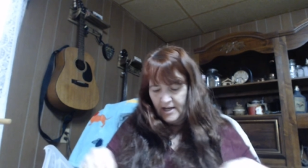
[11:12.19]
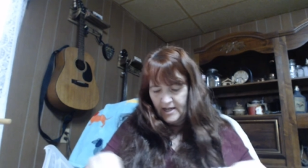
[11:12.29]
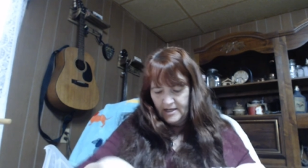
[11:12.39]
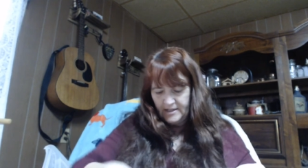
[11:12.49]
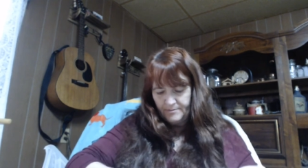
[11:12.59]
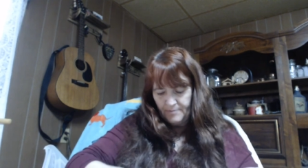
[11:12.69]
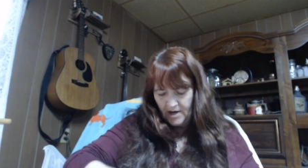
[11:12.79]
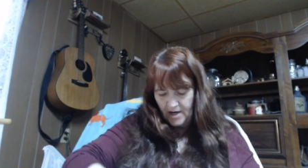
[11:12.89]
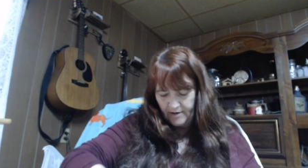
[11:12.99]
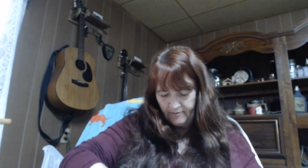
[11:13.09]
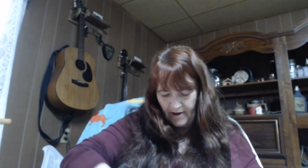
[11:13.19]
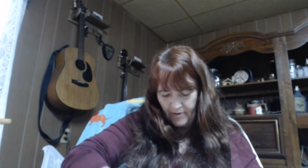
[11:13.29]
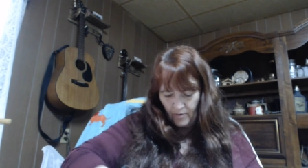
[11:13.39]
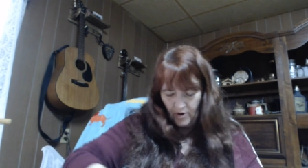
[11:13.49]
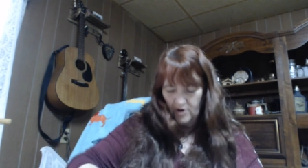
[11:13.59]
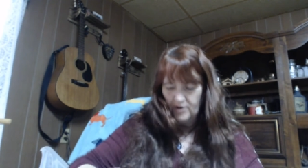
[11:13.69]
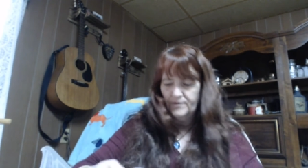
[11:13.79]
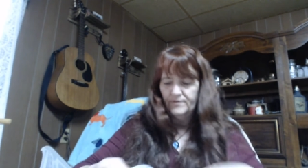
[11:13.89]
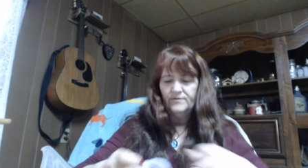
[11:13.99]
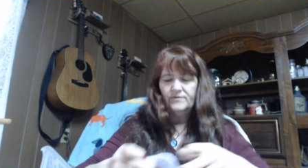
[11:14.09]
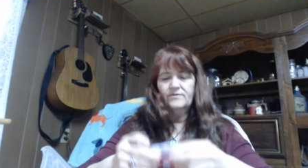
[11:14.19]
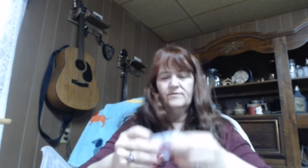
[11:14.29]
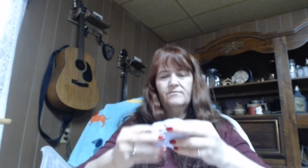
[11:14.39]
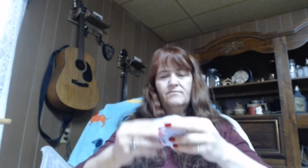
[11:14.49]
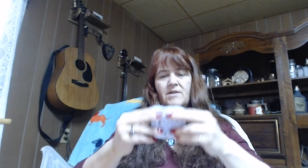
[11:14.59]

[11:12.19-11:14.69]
is my round the world, my